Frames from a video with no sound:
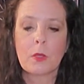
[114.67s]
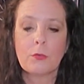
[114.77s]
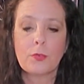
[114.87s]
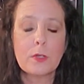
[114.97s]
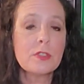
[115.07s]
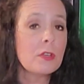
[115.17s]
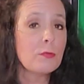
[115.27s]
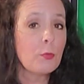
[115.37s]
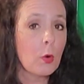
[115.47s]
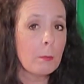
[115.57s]
First and
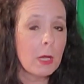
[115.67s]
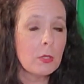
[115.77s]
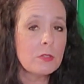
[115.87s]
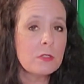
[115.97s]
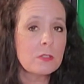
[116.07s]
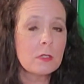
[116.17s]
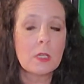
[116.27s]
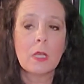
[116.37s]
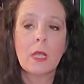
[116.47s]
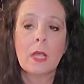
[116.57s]
foremost,
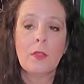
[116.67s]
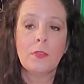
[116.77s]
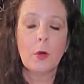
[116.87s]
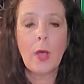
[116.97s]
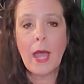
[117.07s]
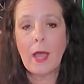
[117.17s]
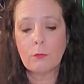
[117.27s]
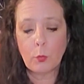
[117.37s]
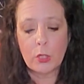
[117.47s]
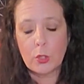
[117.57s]

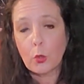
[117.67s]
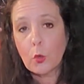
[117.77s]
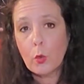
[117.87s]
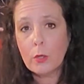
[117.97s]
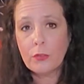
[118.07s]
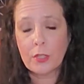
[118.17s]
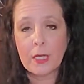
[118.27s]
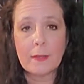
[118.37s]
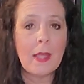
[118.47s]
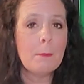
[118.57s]
when you're
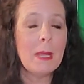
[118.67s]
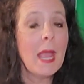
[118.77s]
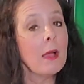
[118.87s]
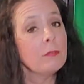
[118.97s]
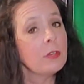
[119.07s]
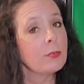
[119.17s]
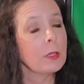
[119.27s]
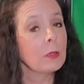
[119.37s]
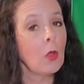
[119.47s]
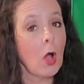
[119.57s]
quilting, they may have
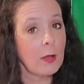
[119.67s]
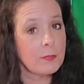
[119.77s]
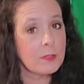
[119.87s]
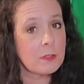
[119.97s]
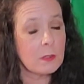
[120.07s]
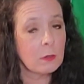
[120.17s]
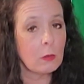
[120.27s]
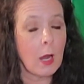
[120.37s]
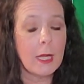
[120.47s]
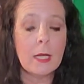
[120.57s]
different lofts,
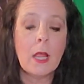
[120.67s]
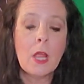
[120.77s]
right?